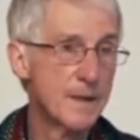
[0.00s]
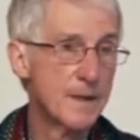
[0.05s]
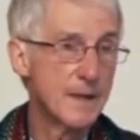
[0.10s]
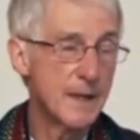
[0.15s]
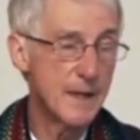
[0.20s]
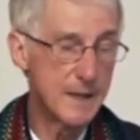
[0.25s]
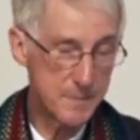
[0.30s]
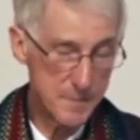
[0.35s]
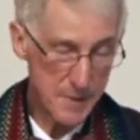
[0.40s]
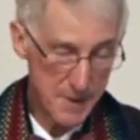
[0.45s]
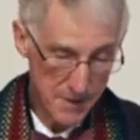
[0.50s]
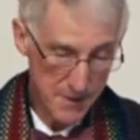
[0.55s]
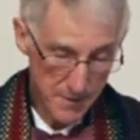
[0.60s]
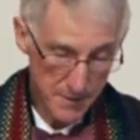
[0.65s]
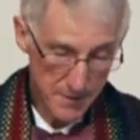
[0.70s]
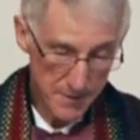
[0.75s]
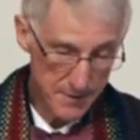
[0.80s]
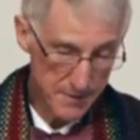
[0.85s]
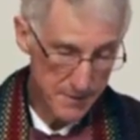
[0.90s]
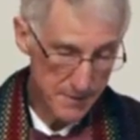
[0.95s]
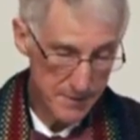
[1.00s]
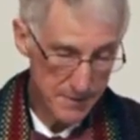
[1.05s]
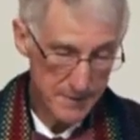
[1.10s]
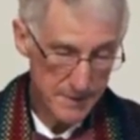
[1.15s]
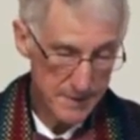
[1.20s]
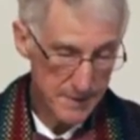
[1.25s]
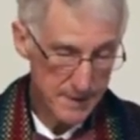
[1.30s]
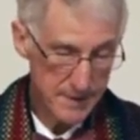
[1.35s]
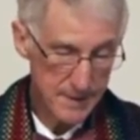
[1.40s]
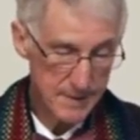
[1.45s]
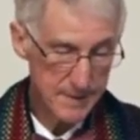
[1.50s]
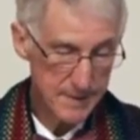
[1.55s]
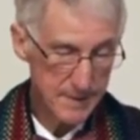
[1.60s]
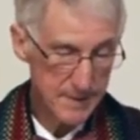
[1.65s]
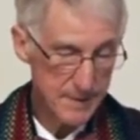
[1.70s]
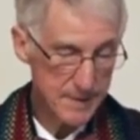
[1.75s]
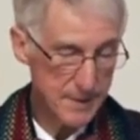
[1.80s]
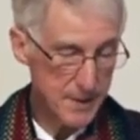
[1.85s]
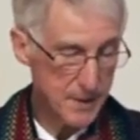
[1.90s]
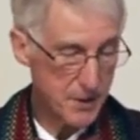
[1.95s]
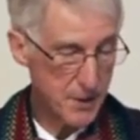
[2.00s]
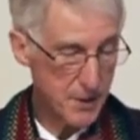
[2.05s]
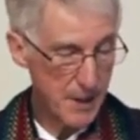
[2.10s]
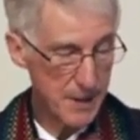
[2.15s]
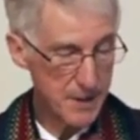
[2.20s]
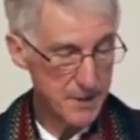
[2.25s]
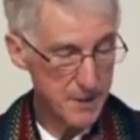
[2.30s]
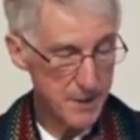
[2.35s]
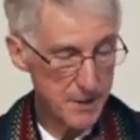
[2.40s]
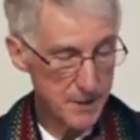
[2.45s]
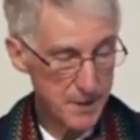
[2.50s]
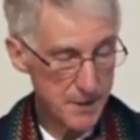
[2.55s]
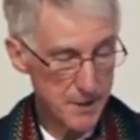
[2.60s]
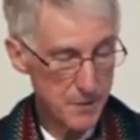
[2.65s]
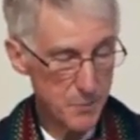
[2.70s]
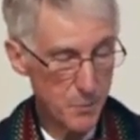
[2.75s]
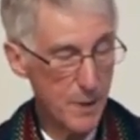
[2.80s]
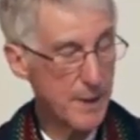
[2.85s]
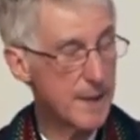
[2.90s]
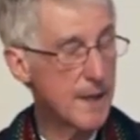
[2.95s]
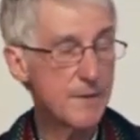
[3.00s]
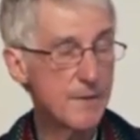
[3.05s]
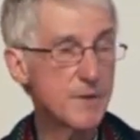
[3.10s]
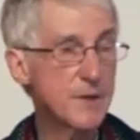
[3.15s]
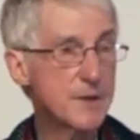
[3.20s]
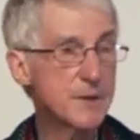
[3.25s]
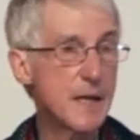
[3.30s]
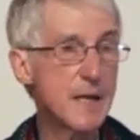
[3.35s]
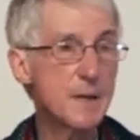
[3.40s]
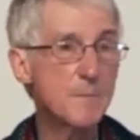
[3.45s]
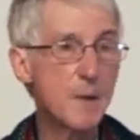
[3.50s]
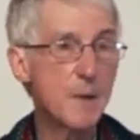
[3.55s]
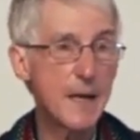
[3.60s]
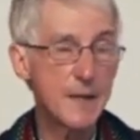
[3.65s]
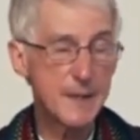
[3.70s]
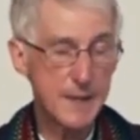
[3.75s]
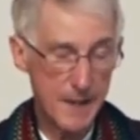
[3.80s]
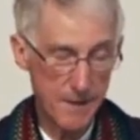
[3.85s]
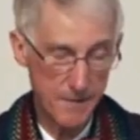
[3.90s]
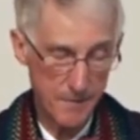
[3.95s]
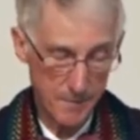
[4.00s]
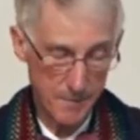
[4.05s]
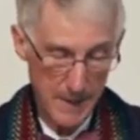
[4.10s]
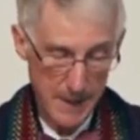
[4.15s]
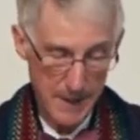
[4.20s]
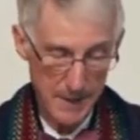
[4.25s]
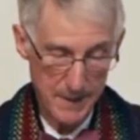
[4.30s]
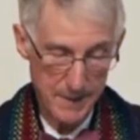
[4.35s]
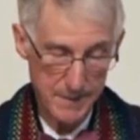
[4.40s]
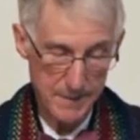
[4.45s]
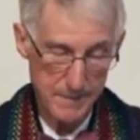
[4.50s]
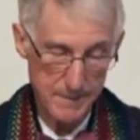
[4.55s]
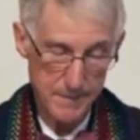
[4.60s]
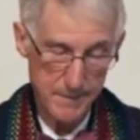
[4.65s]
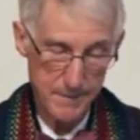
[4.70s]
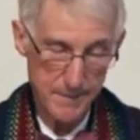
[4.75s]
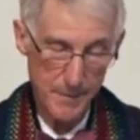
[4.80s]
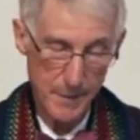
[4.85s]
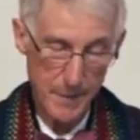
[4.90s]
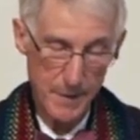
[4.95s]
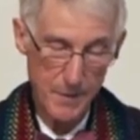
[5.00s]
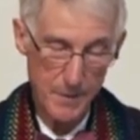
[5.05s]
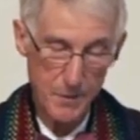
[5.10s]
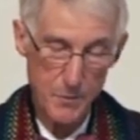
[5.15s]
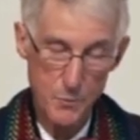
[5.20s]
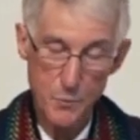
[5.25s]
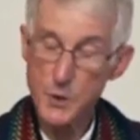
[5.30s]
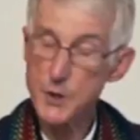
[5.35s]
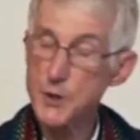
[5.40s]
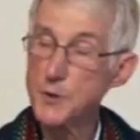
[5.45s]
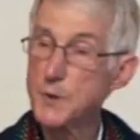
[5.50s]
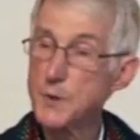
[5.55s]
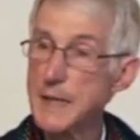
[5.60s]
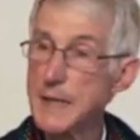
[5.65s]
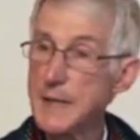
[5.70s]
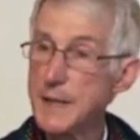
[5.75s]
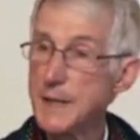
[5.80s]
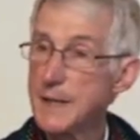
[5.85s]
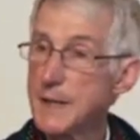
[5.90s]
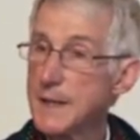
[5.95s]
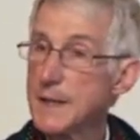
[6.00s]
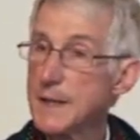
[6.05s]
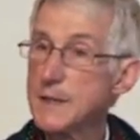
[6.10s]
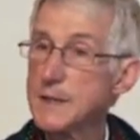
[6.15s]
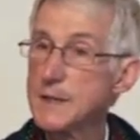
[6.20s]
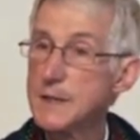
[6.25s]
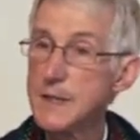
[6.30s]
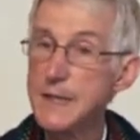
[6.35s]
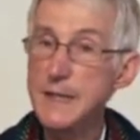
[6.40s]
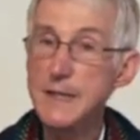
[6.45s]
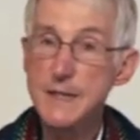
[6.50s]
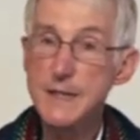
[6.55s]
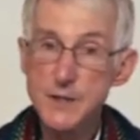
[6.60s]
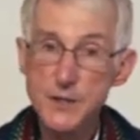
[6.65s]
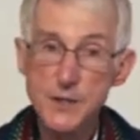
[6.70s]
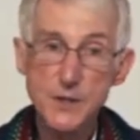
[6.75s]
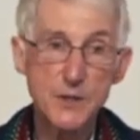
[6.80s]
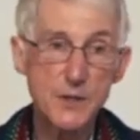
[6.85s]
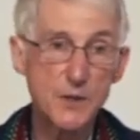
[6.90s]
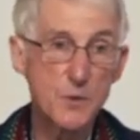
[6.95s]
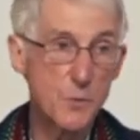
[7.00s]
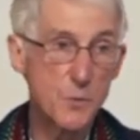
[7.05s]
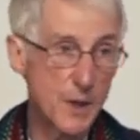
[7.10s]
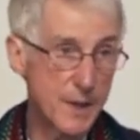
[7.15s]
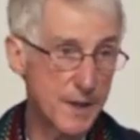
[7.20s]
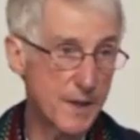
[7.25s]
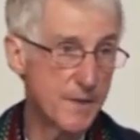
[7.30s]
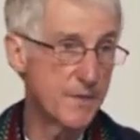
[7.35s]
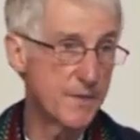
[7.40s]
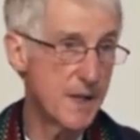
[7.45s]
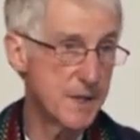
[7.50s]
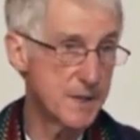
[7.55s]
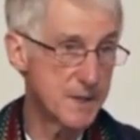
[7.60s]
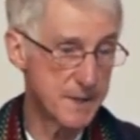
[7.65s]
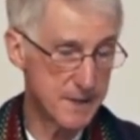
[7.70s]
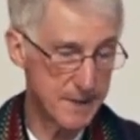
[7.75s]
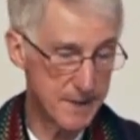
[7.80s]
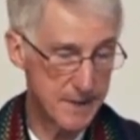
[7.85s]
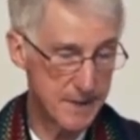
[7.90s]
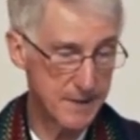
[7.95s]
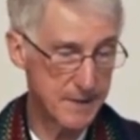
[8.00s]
I'm certain the changes, whatever they might have been, were unique to each one of us.